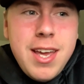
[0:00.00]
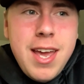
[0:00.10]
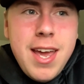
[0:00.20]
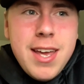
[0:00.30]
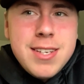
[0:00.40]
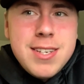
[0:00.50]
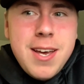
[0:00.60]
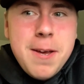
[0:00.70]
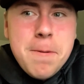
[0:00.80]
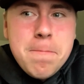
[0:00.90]
and
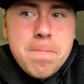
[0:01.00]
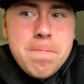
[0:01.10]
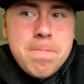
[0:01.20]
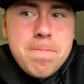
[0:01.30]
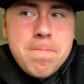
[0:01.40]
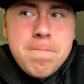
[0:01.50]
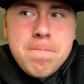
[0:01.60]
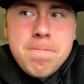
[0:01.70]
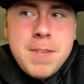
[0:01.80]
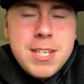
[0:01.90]
um,
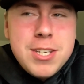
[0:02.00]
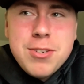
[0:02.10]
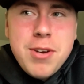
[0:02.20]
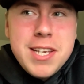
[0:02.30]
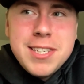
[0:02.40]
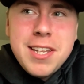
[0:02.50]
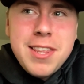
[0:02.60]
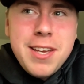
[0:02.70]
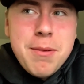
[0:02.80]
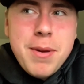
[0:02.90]
it's just crazy to
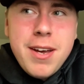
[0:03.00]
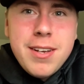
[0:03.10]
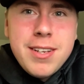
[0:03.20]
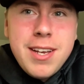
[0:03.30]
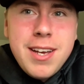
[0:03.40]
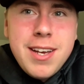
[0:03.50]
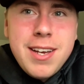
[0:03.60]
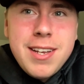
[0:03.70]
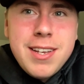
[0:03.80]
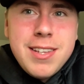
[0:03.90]
think about uh,
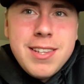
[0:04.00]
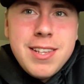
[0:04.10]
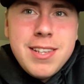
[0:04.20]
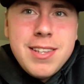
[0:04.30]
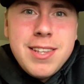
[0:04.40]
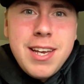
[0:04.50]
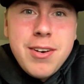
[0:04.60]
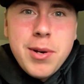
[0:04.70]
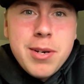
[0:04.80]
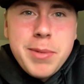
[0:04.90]
th that
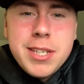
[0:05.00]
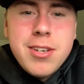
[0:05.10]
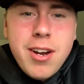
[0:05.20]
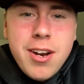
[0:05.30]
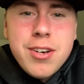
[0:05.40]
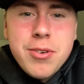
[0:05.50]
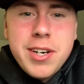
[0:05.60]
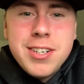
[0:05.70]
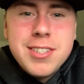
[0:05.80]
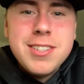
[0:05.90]
we're going to be starting our
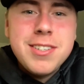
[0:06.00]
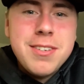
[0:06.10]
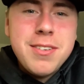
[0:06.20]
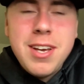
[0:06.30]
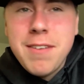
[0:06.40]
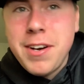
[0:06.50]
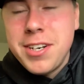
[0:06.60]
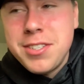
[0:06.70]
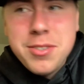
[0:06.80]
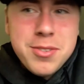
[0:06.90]
careers uh, very
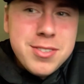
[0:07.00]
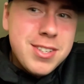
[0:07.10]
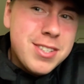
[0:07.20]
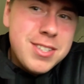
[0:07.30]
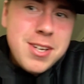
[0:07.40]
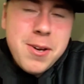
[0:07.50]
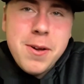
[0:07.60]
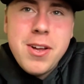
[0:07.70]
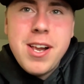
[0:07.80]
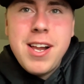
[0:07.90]
soon so
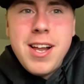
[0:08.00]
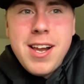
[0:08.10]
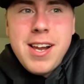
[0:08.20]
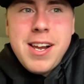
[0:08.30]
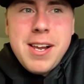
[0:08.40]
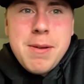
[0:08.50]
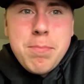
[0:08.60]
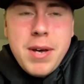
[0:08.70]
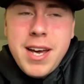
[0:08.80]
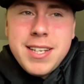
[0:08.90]

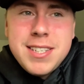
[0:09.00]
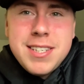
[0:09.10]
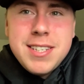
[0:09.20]
but